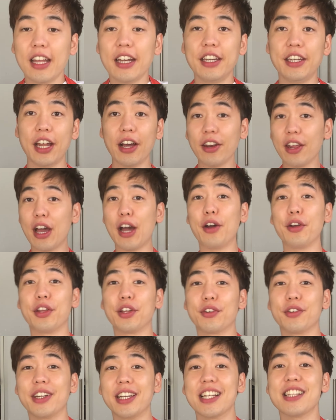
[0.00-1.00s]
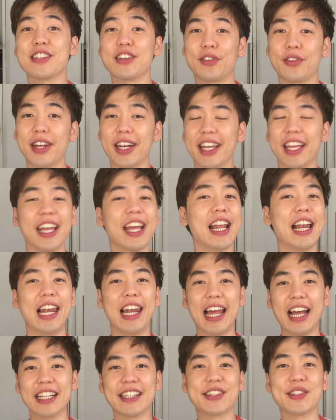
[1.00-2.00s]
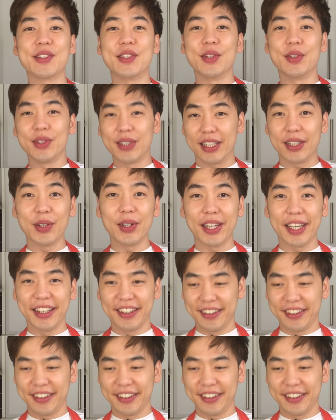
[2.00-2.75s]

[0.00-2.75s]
Now that our ingredients are ready, let's do the cooking.